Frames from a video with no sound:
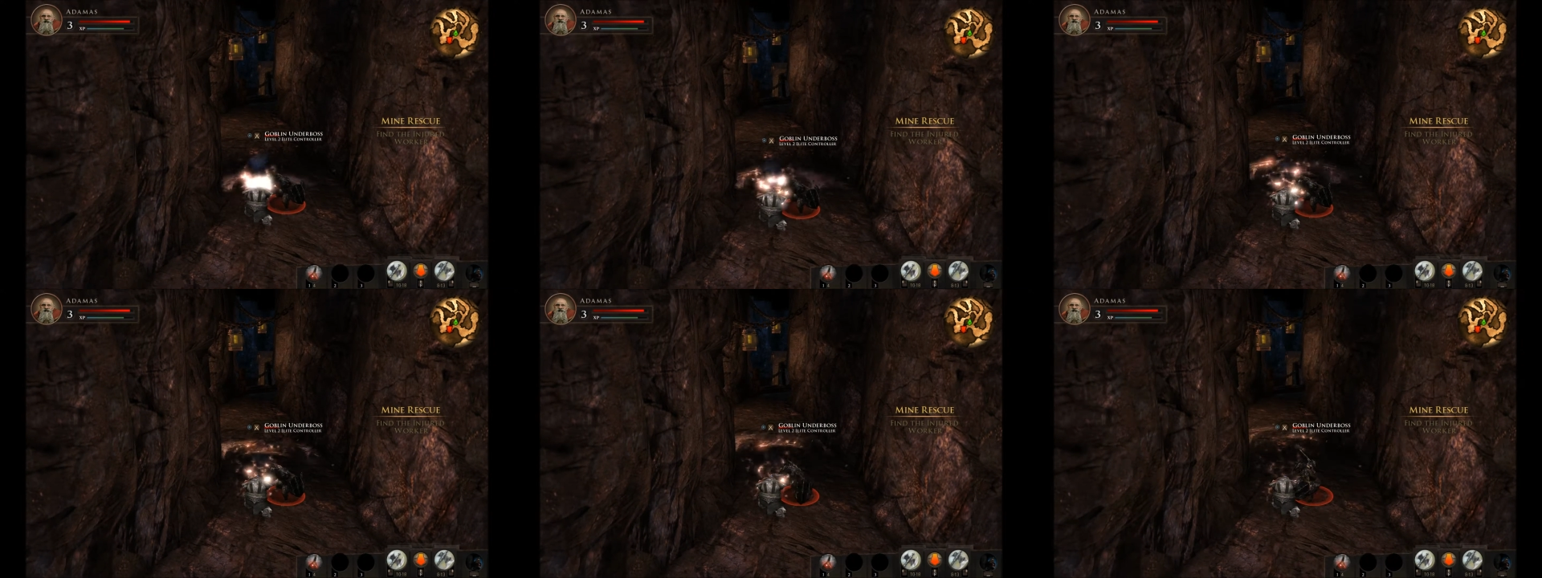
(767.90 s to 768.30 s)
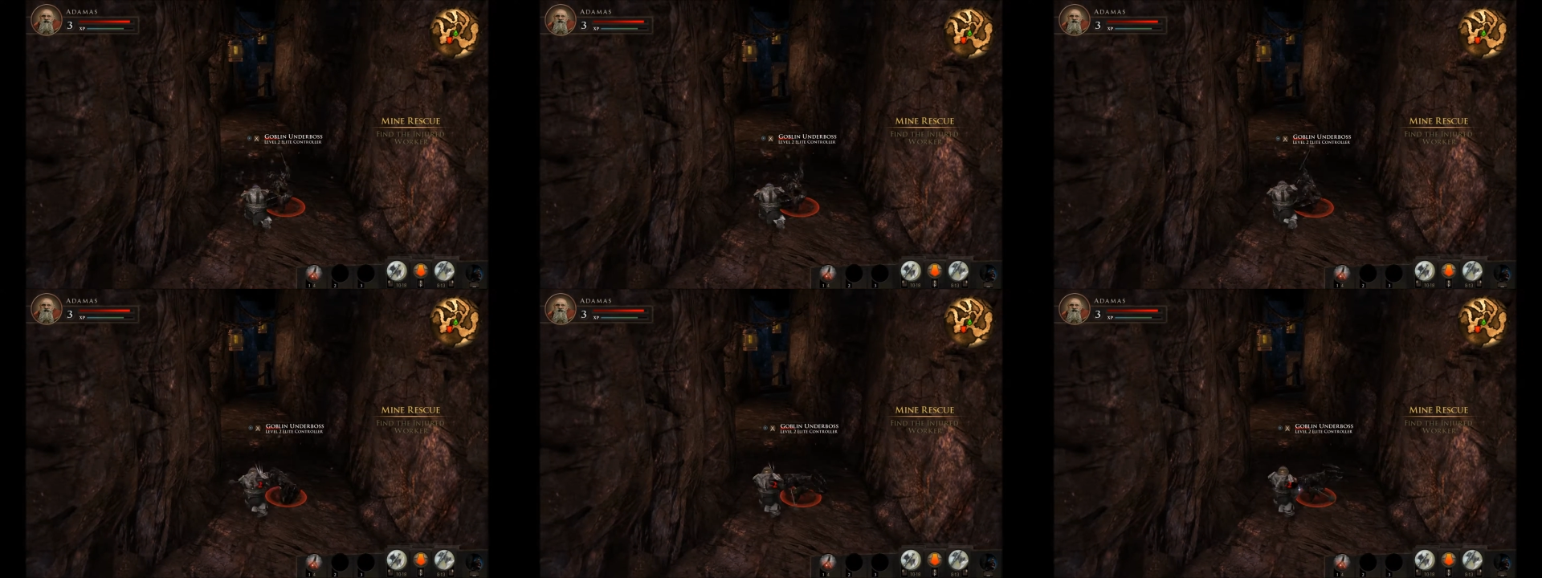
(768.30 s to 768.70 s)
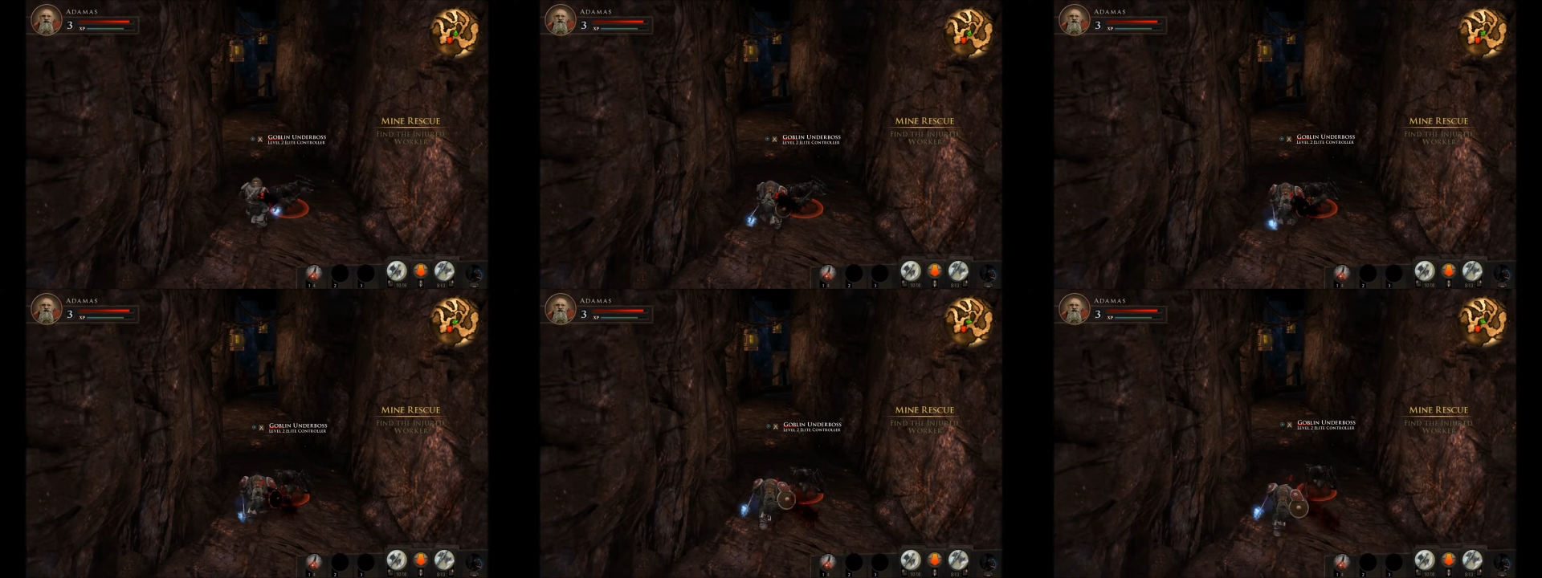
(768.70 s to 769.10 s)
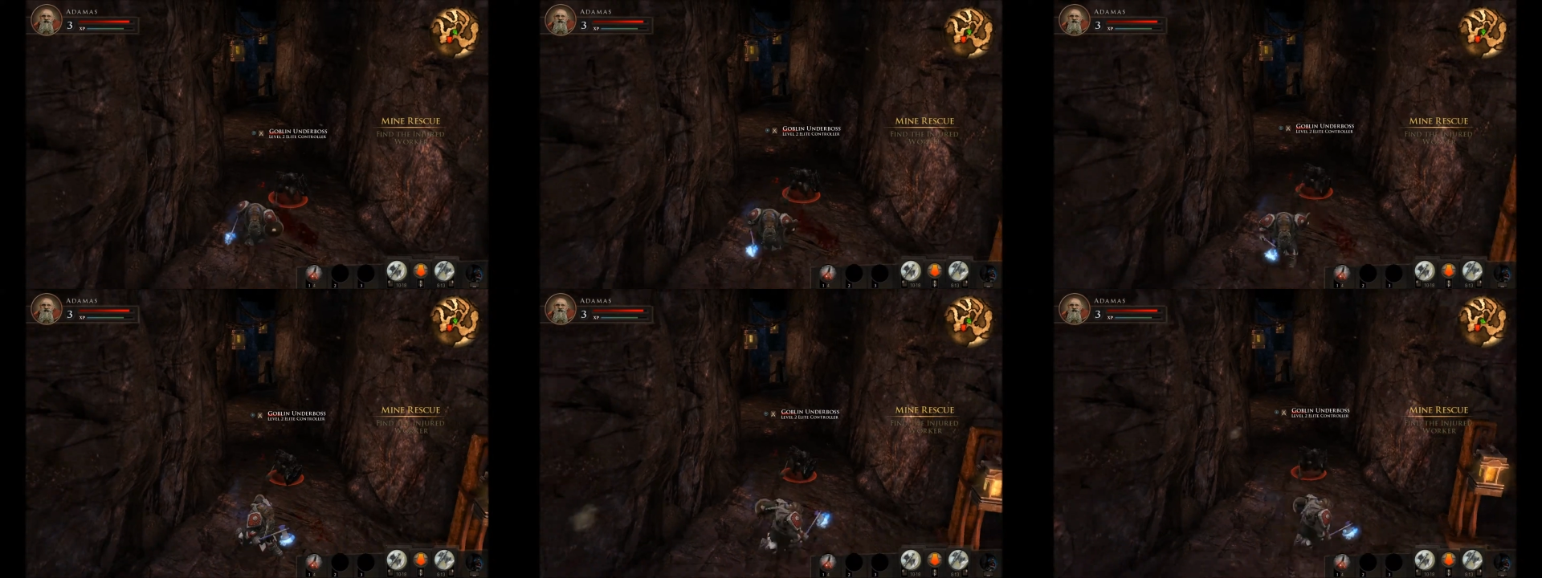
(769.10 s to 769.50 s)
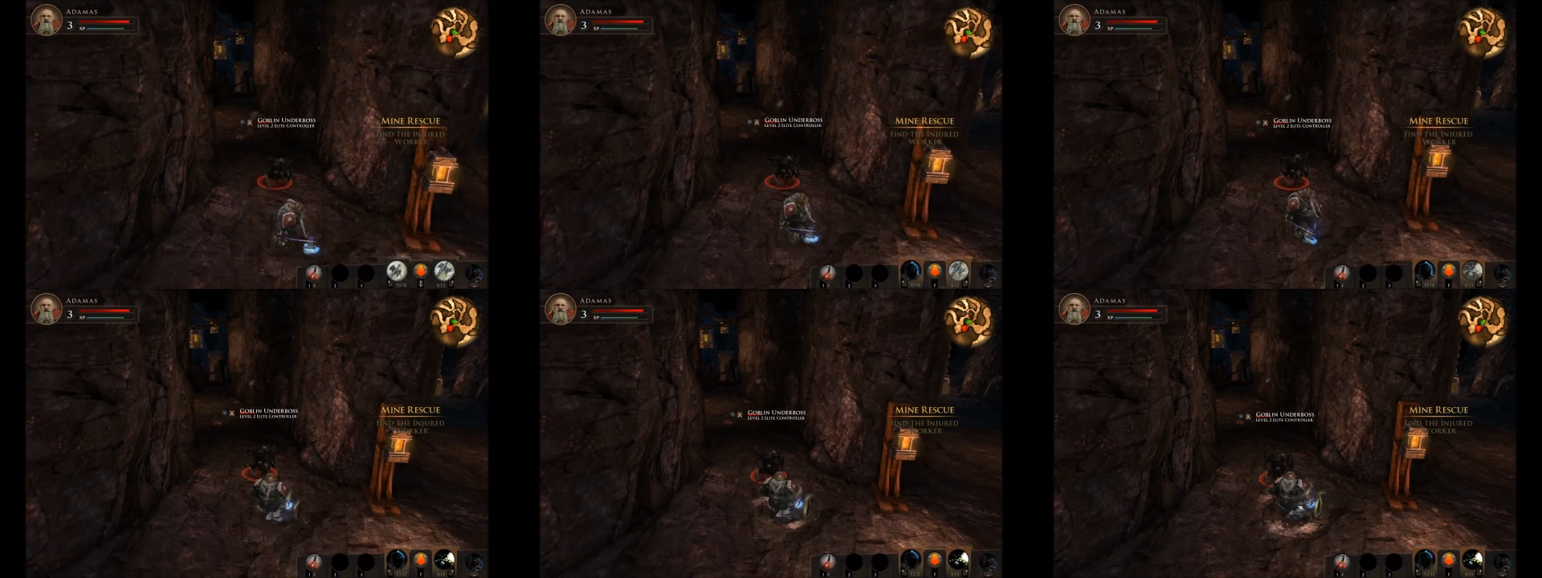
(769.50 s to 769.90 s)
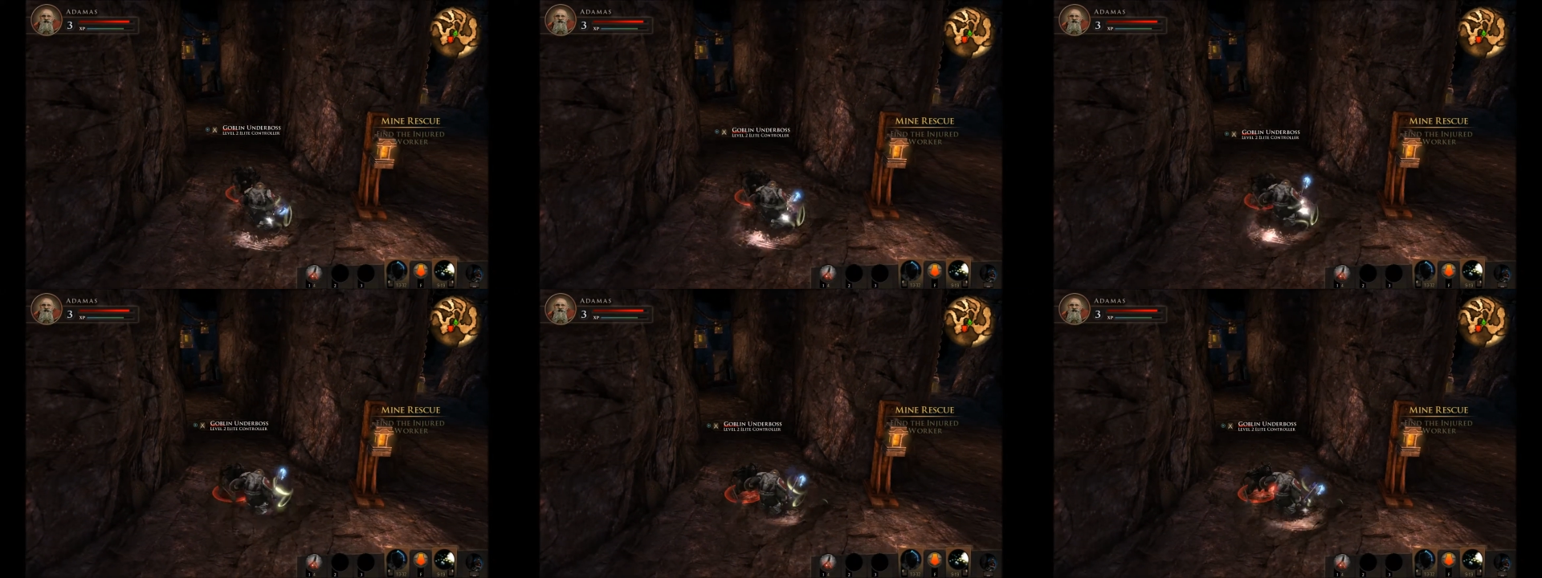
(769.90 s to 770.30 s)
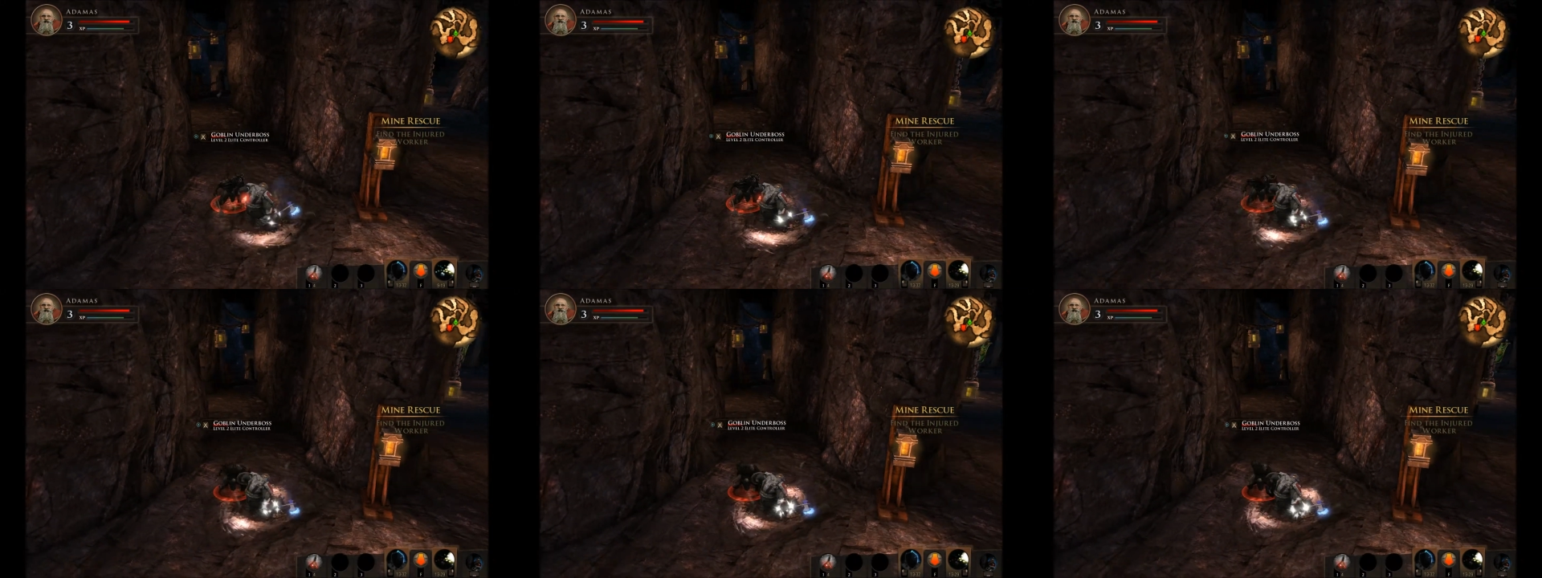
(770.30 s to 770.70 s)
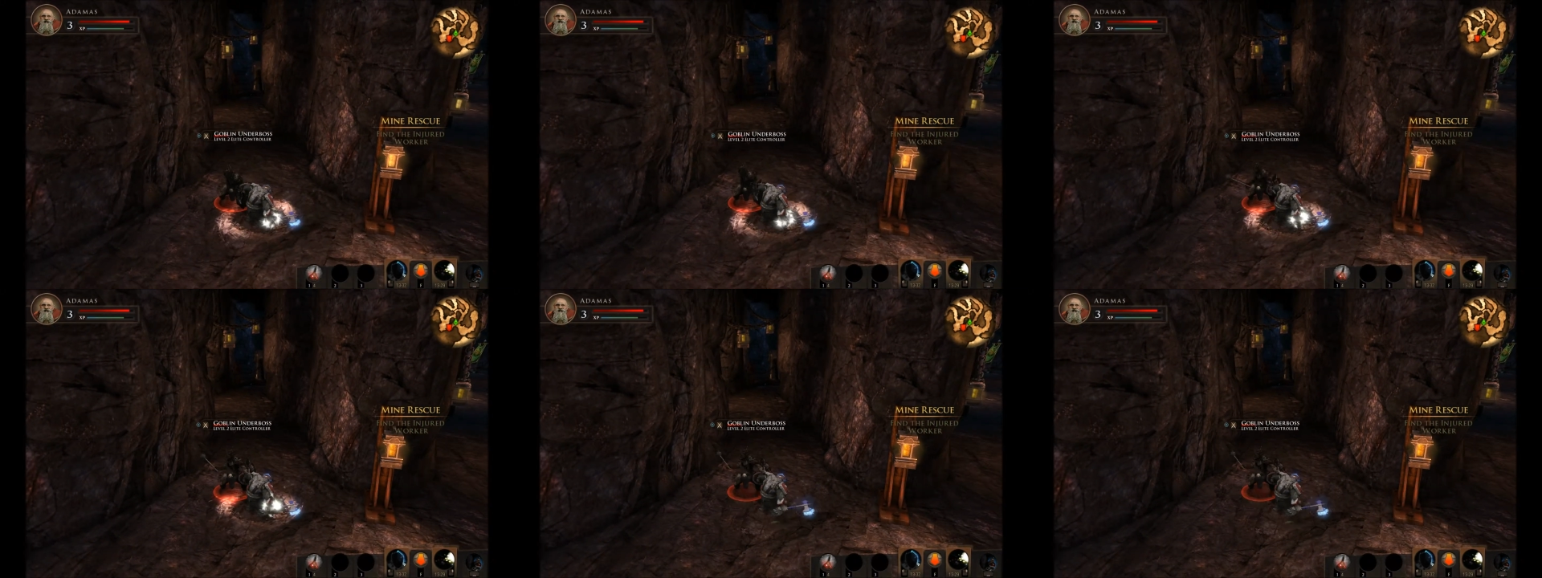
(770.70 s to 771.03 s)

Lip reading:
[unreadable: no face in view]